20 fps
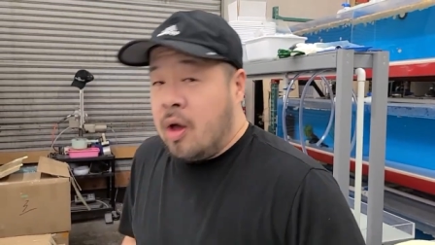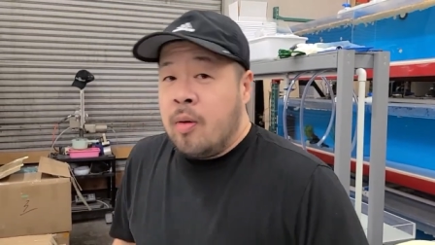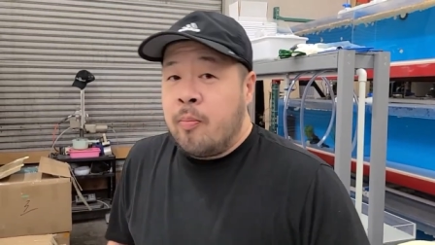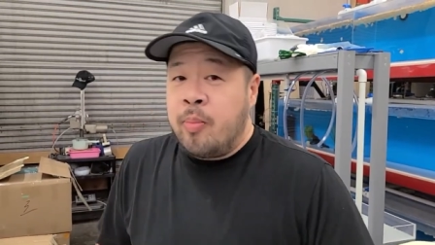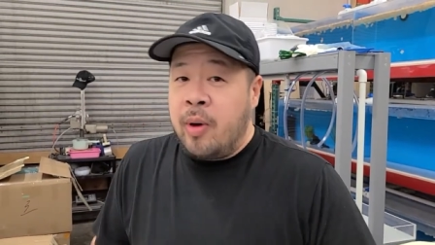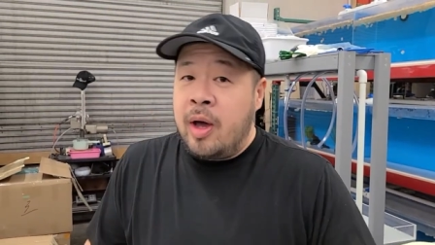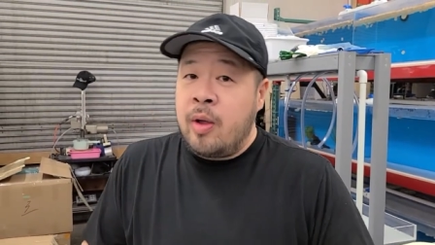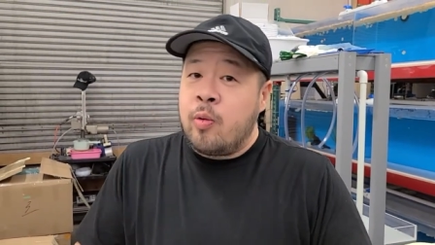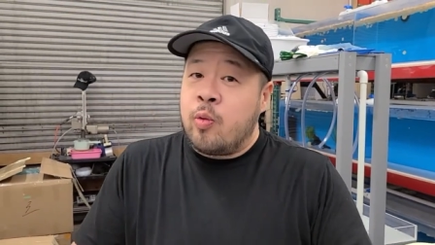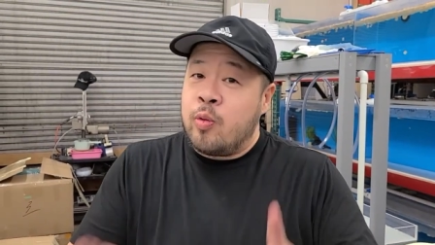
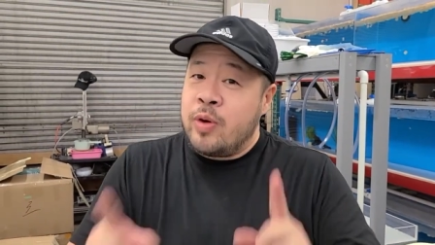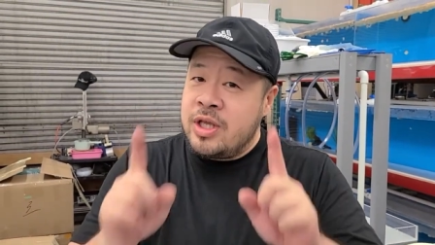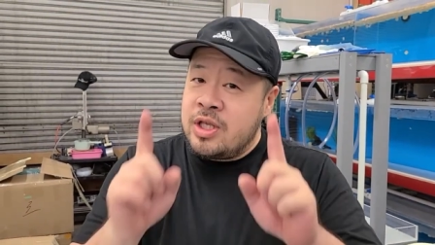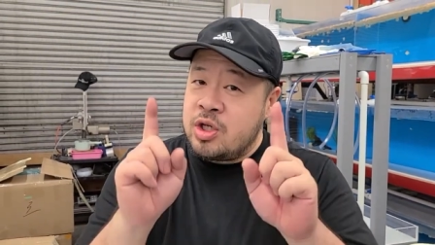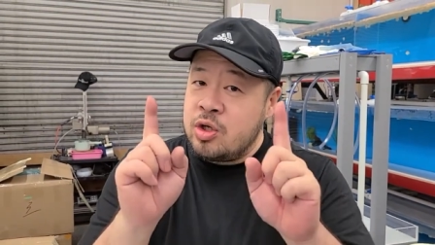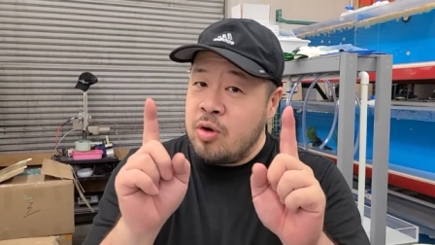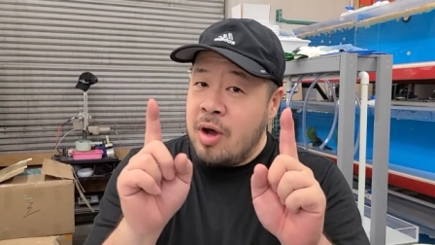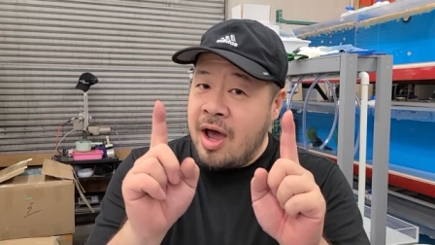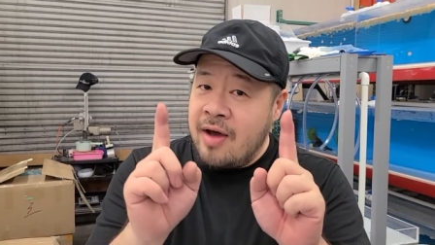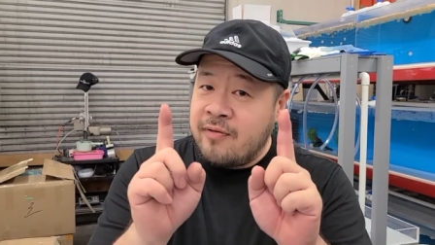but we
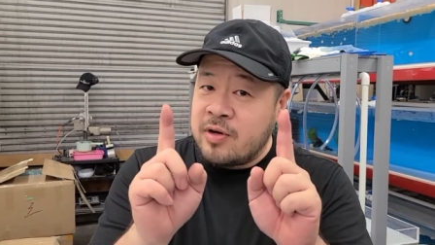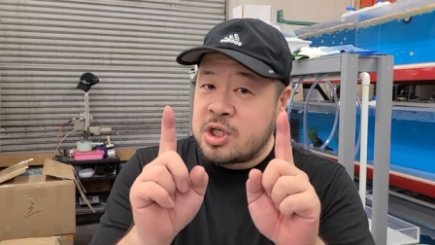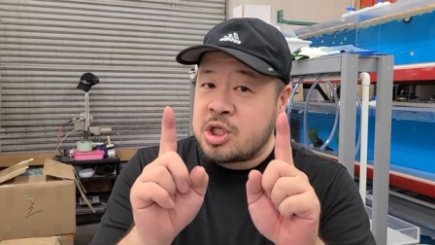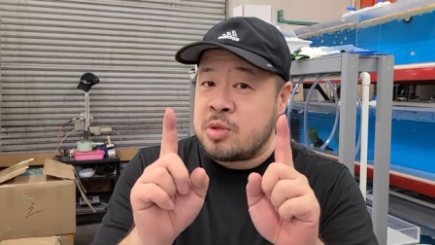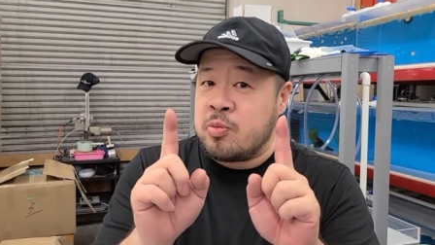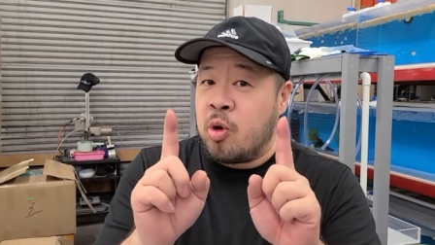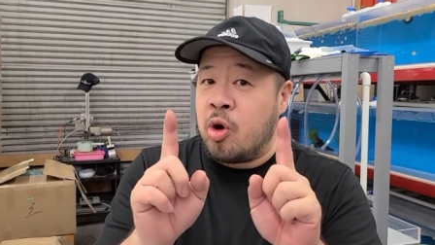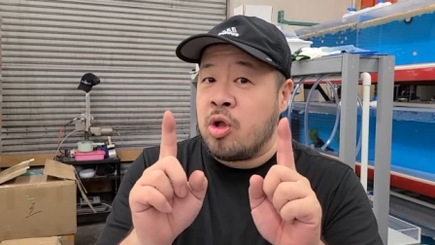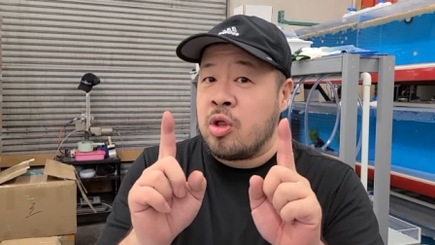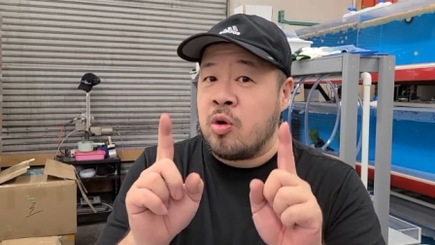do have a
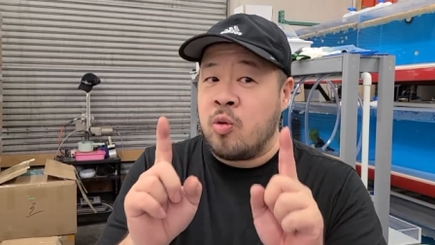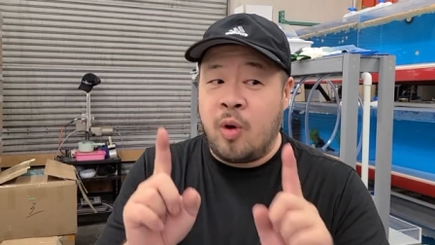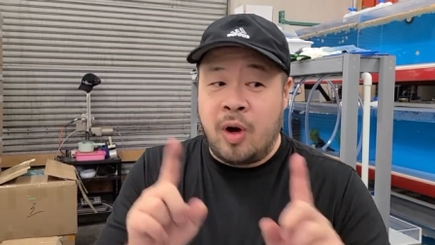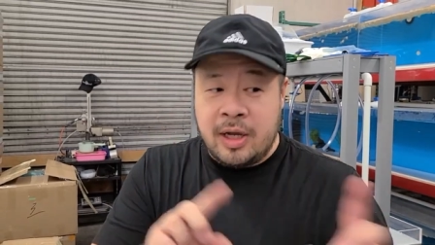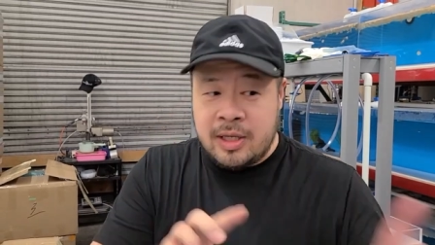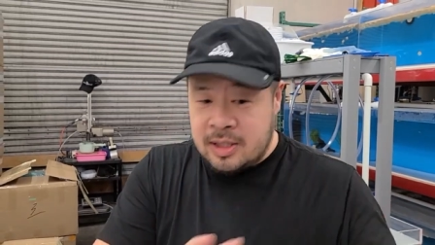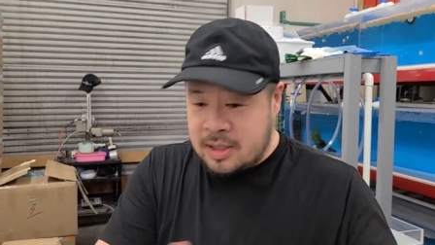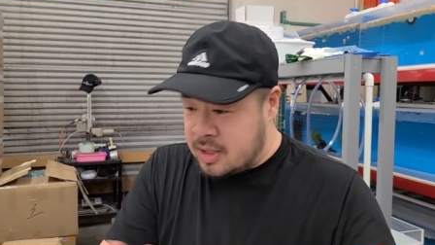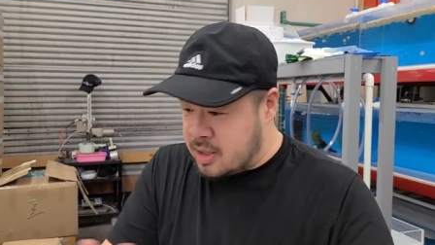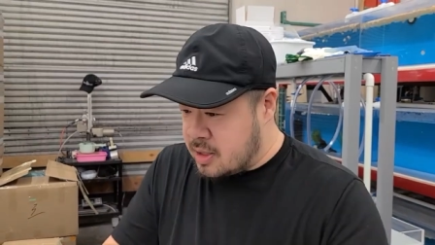smaller
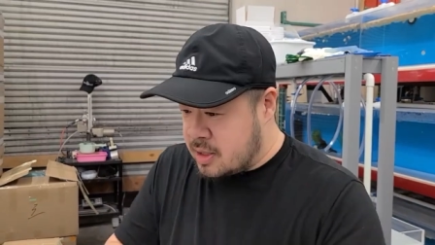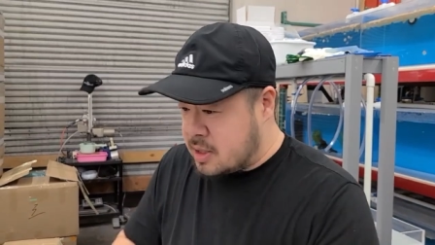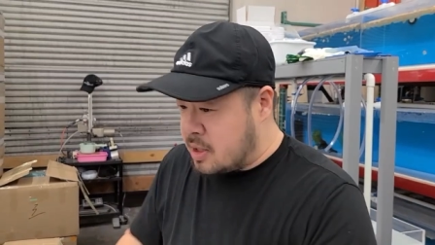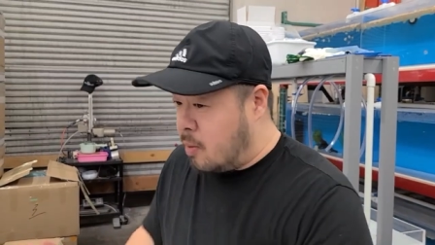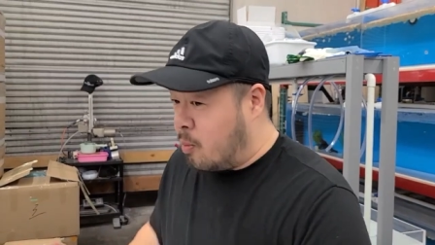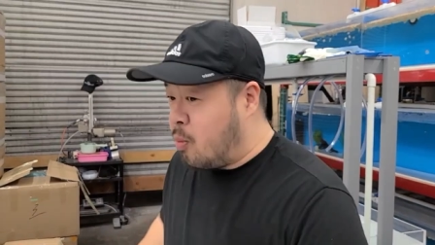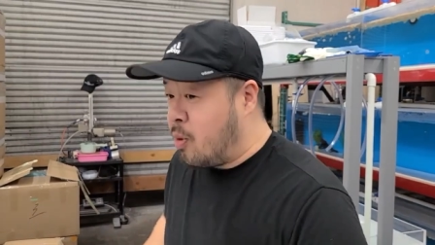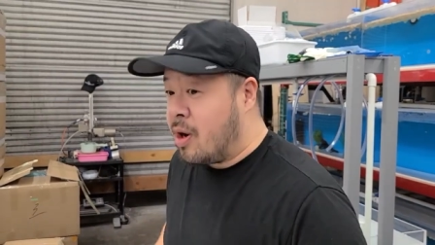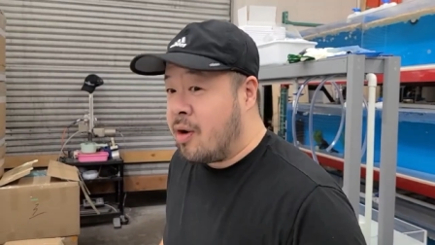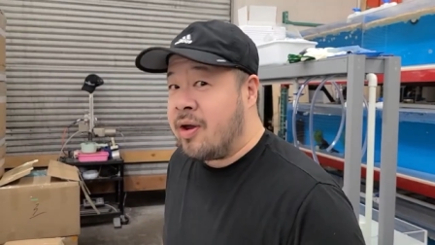one
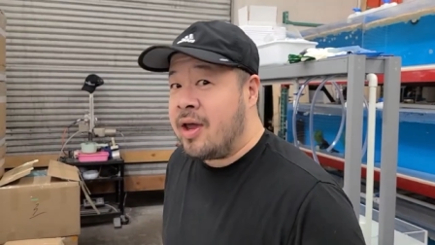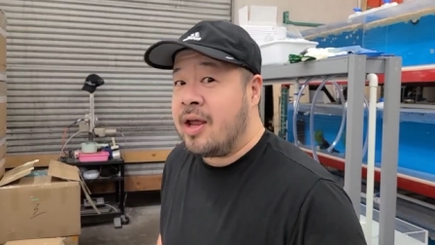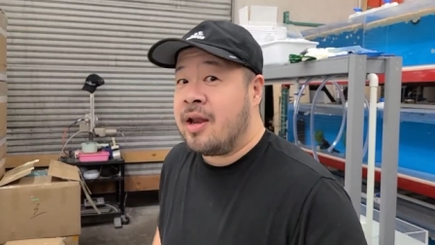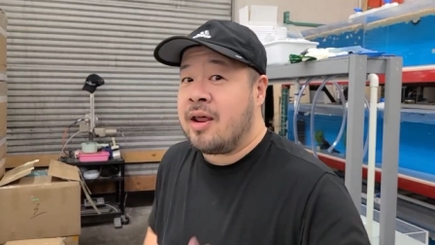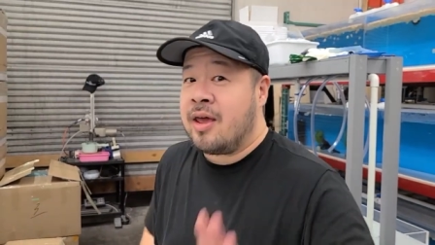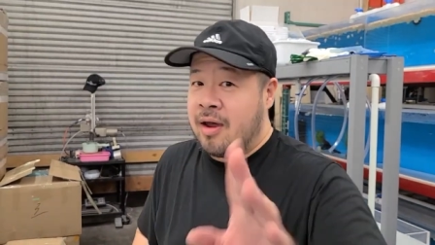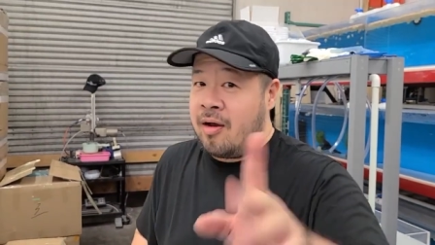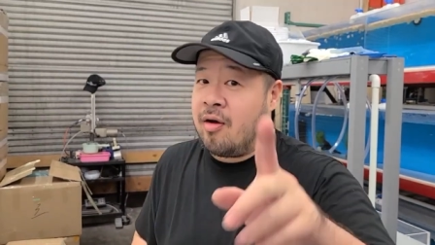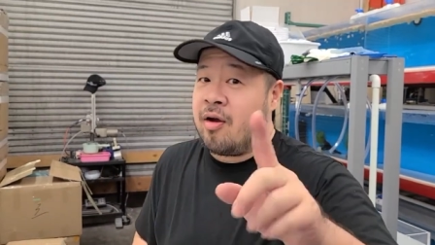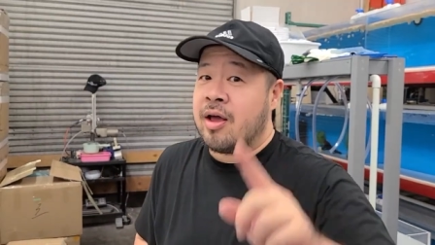somewhere in
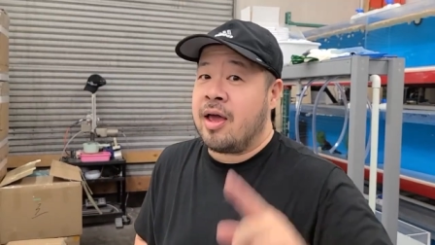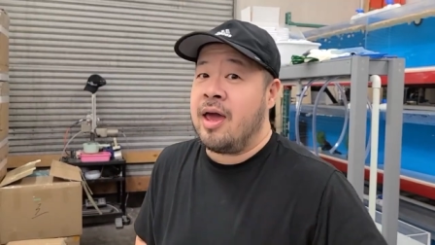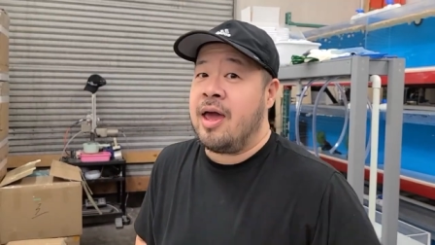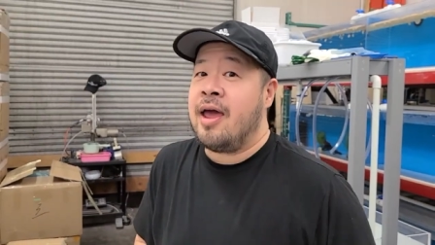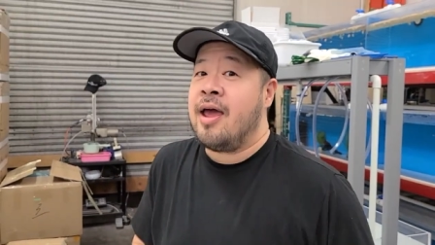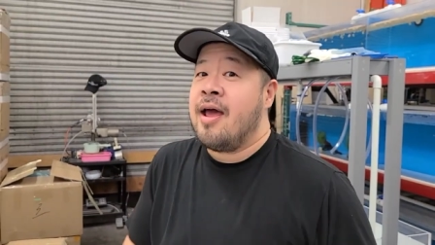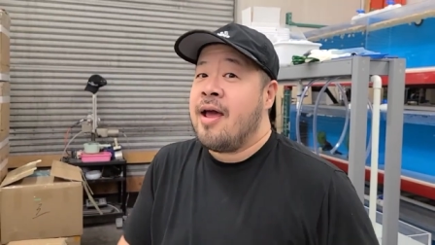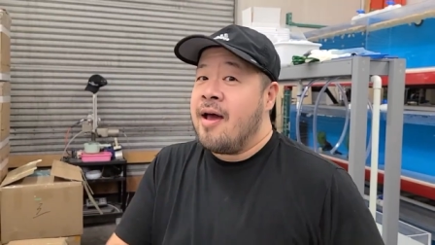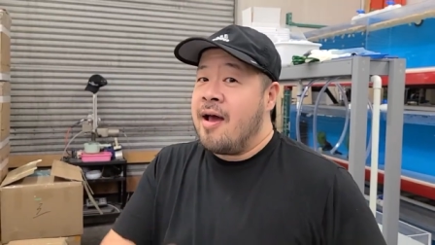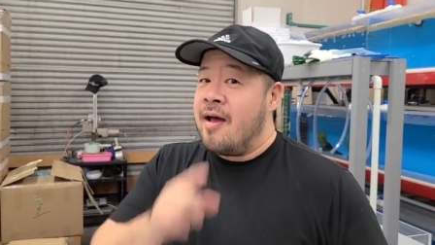here, okay?